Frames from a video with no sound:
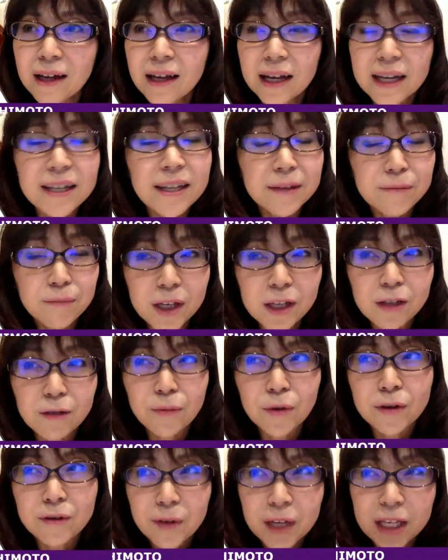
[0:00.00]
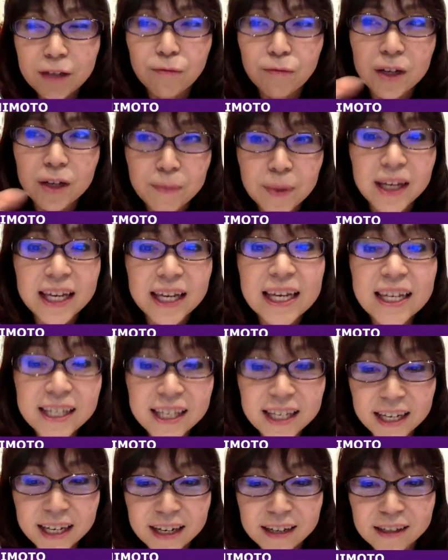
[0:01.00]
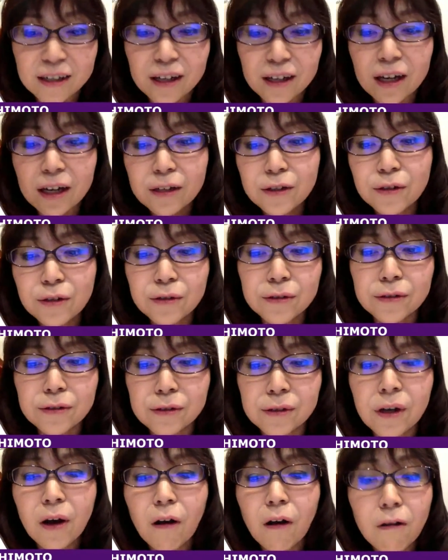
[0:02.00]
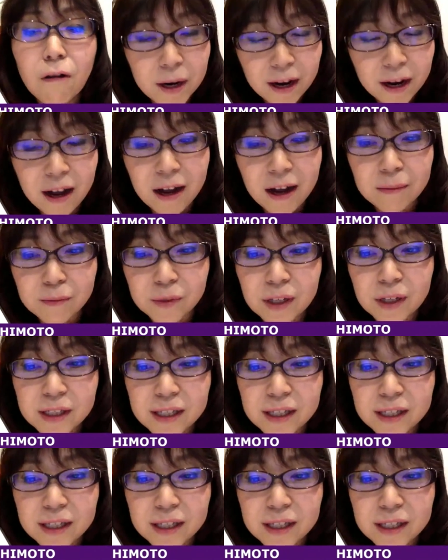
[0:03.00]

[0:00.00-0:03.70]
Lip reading: it will be easier to overcome